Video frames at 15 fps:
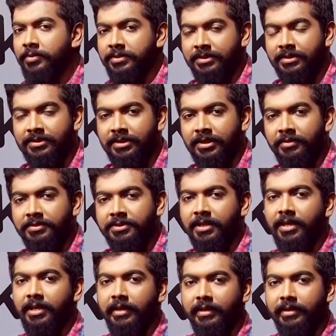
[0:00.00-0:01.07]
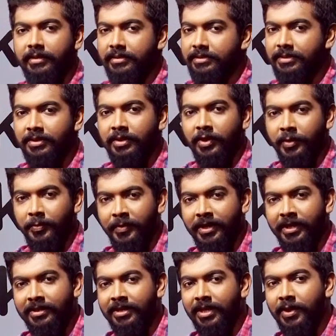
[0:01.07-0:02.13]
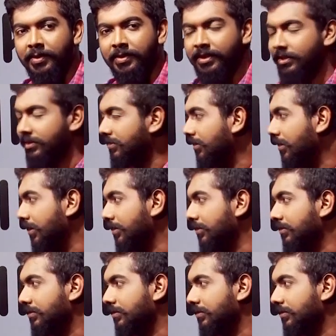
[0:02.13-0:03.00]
How is the service car? Is it going to break down and